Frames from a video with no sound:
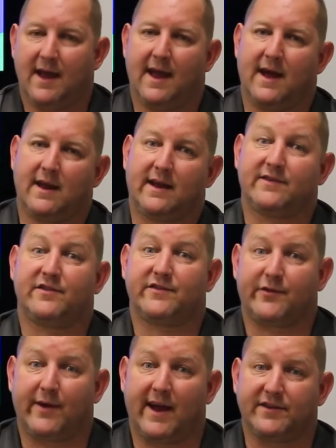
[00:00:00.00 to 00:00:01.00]
And I guess there's
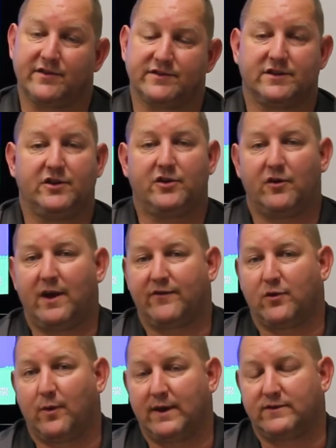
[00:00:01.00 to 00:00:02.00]
three answers. You don't have
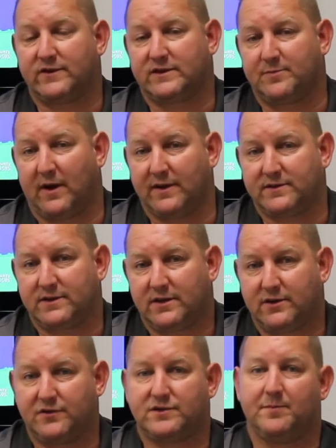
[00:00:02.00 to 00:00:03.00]
to wait six months
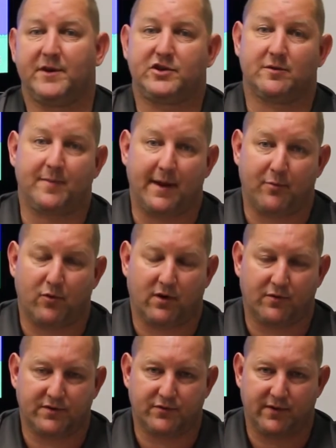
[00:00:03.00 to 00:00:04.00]
to submit your
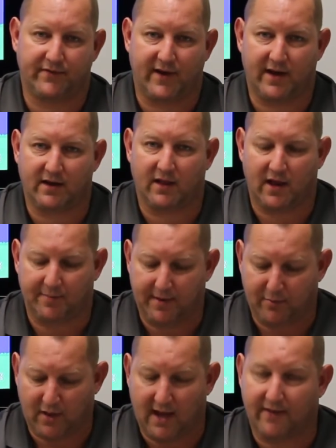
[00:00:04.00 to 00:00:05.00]
paperwork, which we find a lot of
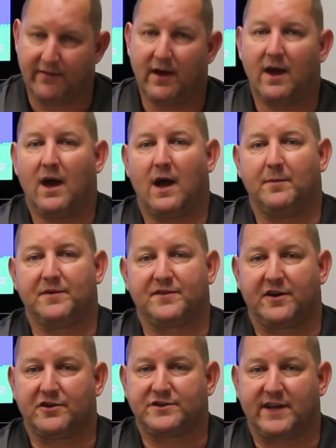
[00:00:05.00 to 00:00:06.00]
people have a
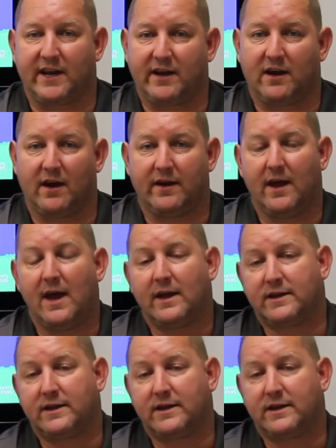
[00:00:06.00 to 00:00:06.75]
misunderstanding on.